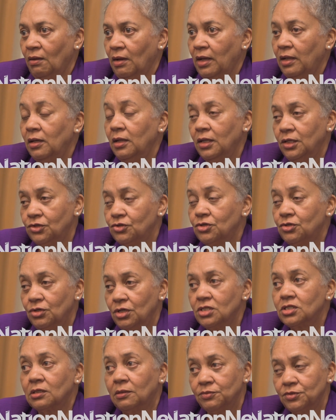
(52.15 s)
And the interest
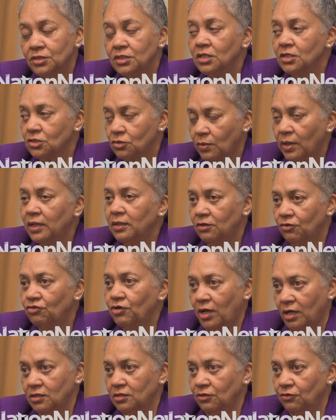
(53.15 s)
rate subsidy is quite
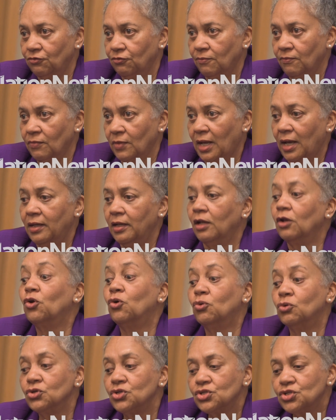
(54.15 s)
attractive, and it
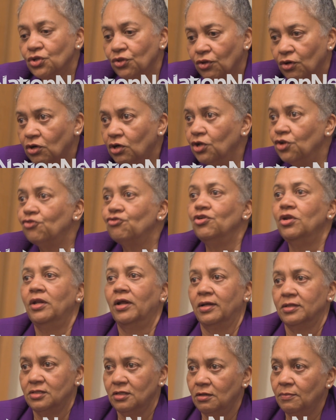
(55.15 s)
goes to the country,
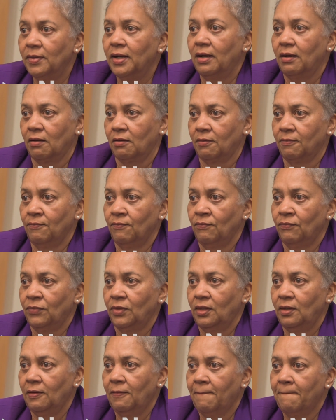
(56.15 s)
not to the bank.
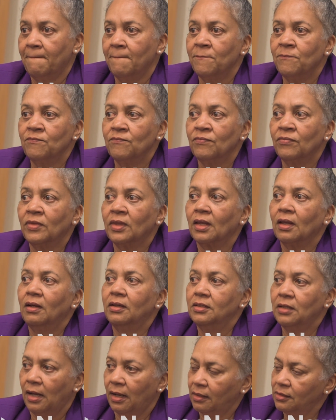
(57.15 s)
Yeah?
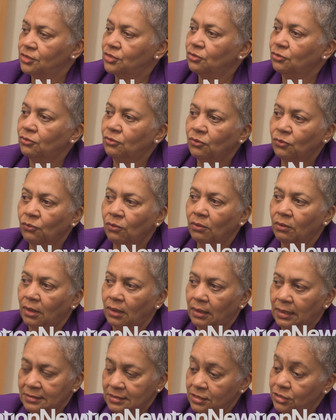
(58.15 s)
So,
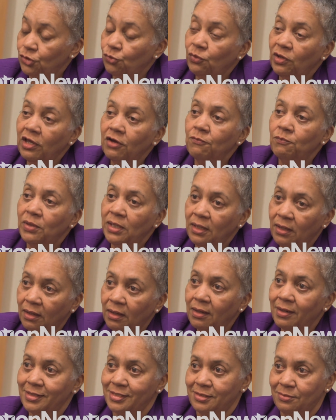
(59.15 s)
as I say, we have been
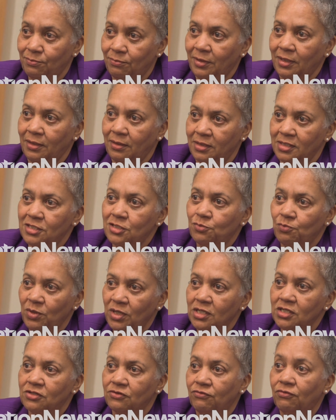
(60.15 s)
in this
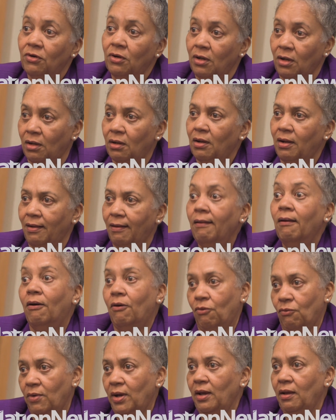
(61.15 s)
space for a
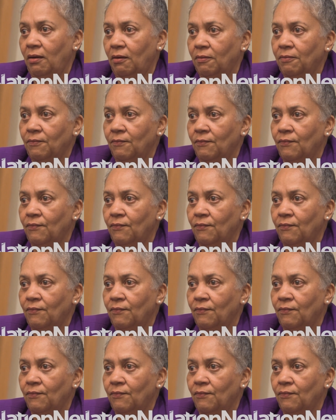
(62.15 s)
long while.